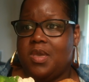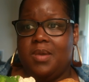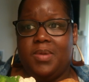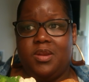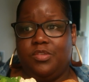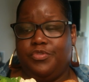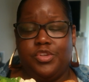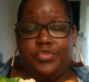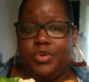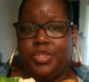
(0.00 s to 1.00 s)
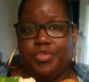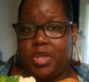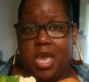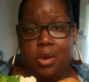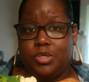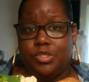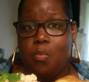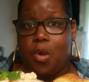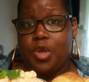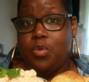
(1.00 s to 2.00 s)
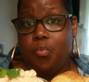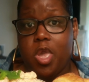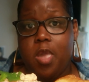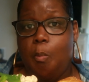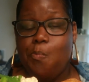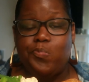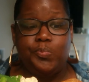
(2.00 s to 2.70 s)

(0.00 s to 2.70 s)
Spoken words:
I had mine in the fridge for only 3 hours. I couldn't wait.